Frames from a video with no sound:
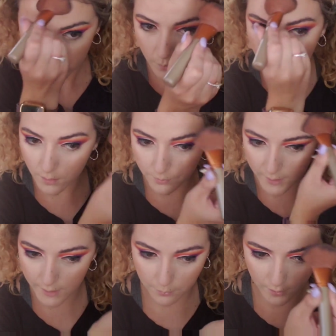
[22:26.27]
You want to
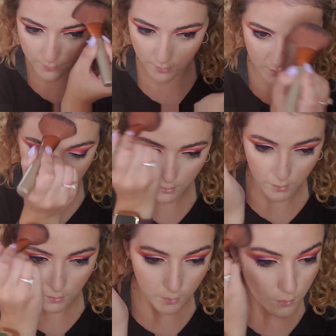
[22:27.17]
apply bronzer
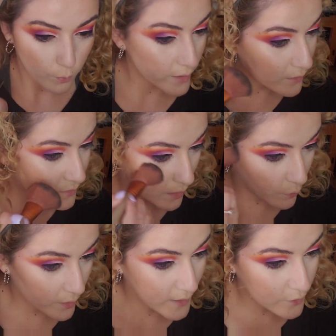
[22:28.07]
where the sun
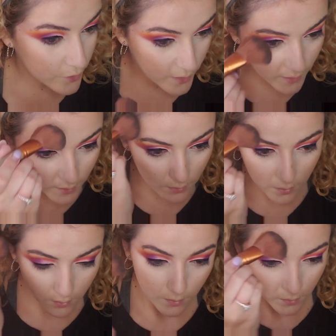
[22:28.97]
would naturally hit.
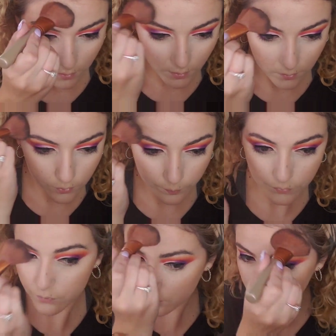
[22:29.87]

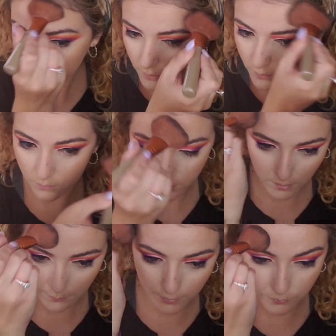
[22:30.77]
So,
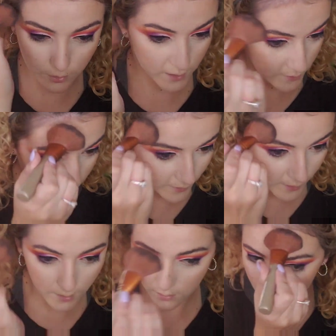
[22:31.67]
top of your forehead like
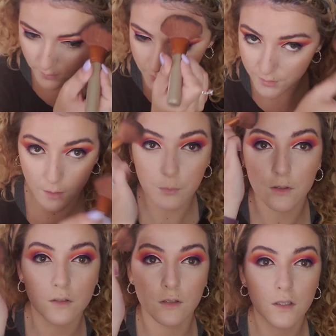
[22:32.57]
that, around your
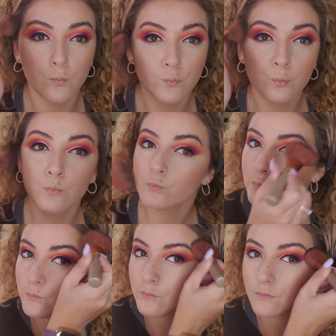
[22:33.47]
temples,
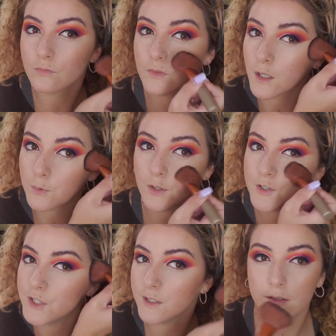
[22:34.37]
tops of your
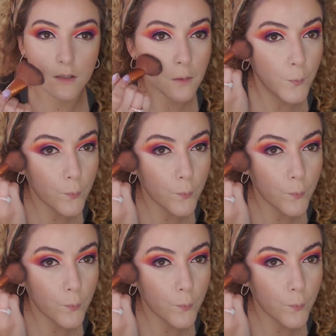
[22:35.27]
cheeks.